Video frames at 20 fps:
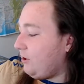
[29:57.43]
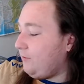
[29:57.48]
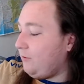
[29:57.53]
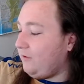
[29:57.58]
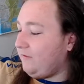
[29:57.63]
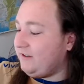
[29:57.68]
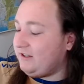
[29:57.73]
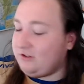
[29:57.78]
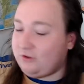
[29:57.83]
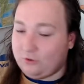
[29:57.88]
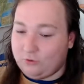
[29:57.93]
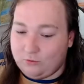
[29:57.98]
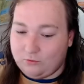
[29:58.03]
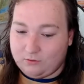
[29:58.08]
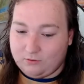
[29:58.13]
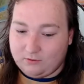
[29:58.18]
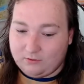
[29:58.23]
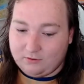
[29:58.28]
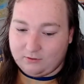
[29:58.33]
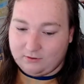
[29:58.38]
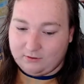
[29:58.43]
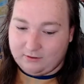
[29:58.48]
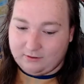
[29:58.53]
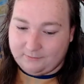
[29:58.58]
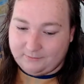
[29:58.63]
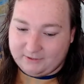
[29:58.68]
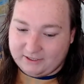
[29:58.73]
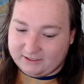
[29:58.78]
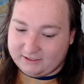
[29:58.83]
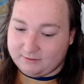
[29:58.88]
2. I've
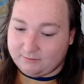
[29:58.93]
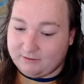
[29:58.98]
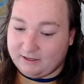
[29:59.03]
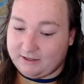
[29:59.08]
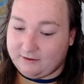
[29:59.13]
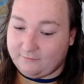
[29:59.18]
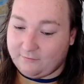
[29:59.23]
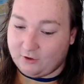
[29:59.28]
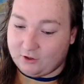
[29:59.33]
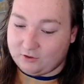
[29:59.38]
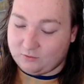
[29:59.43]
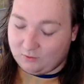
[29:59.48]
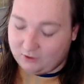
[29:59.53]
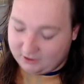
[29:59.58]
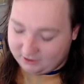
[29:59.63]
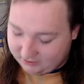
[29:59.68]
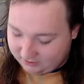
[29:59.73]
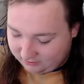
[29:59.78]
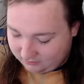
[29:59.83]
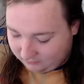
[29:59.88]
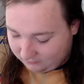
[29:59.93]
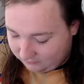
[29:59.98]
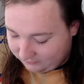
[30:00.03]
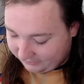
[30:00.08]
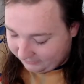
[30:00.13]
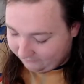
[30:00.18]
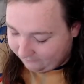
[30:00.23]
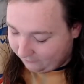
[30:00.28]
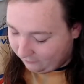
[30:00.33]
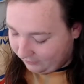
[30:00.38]
yet to play the first one,
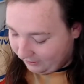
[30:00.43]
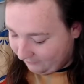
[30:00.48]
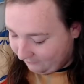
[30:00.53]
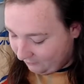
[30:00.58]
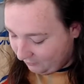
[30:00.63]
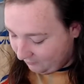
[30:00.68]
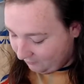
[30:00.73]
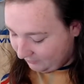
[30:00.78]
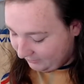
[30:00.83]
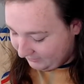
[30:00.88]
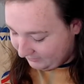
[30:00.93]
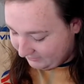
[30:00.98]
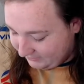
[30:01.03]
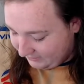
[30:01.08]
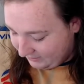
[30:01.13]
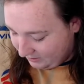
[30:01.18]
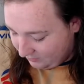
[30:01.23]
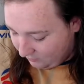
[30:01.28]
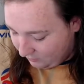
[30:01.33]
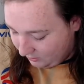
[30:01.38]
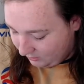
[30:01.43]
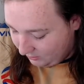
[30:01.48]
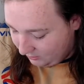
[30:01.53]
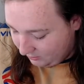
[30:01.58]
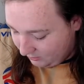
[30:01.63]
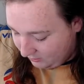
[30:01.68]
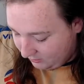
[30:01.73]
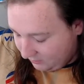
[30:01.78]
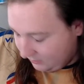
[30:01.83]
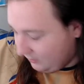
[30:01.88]
therefore I have not played the second one.
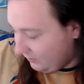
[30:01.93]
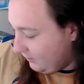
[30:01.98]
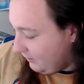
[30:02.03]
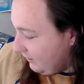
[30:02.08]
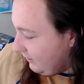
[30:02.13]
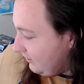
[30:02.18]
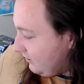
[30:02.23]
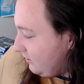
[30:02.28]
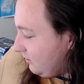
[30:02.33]
not